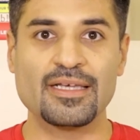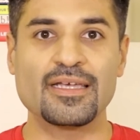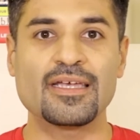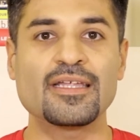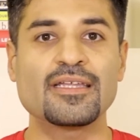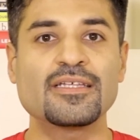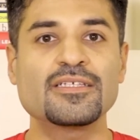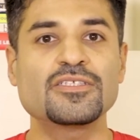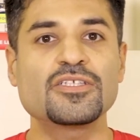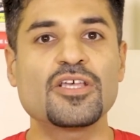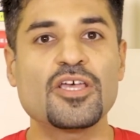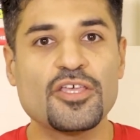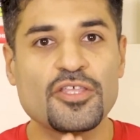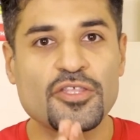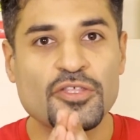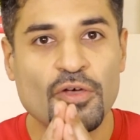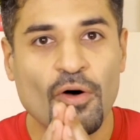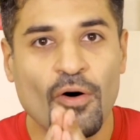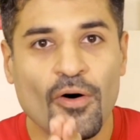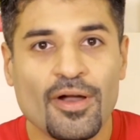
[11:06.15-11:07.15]
It is
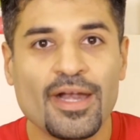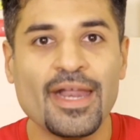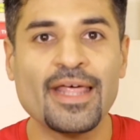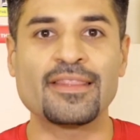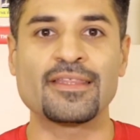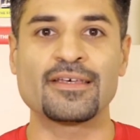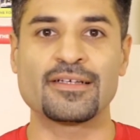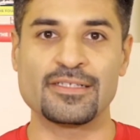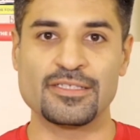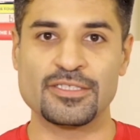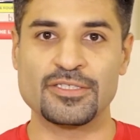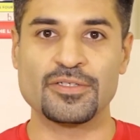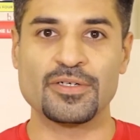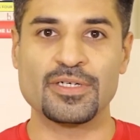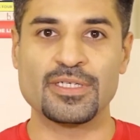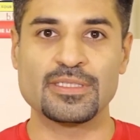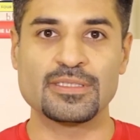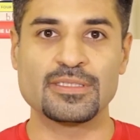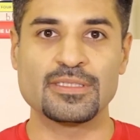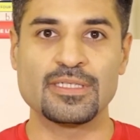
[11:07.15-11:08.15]
your ethical
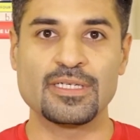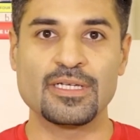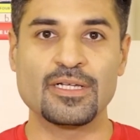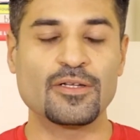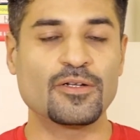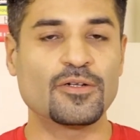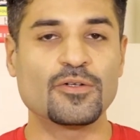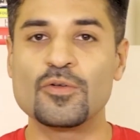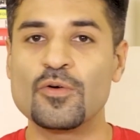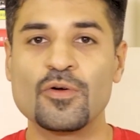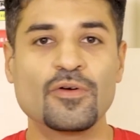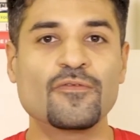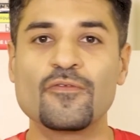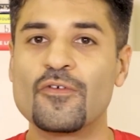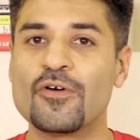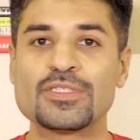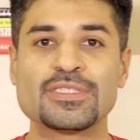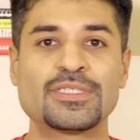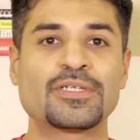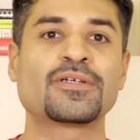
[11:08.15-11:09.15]
choice. Don't
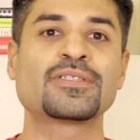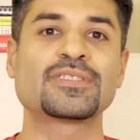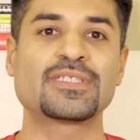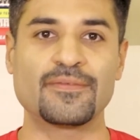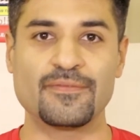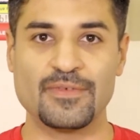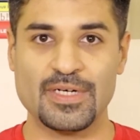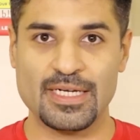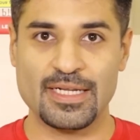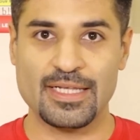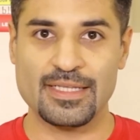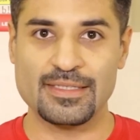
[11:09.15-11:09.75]
force it on someone